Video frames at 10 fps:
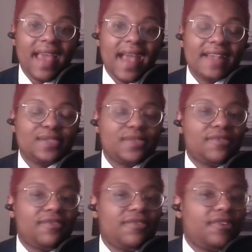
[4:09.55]
as
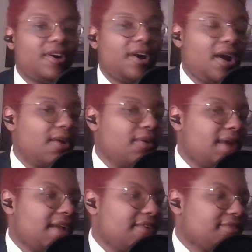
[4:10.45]
far
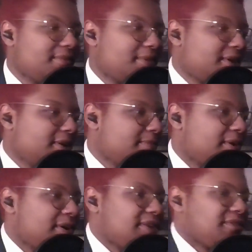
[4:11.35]
away from our
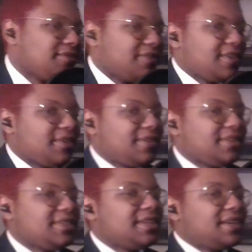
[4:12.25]
part of the
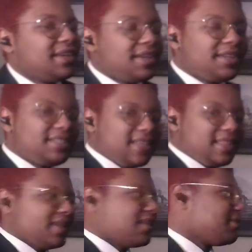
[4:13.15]
field to
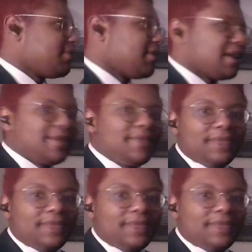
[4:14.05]
the other part?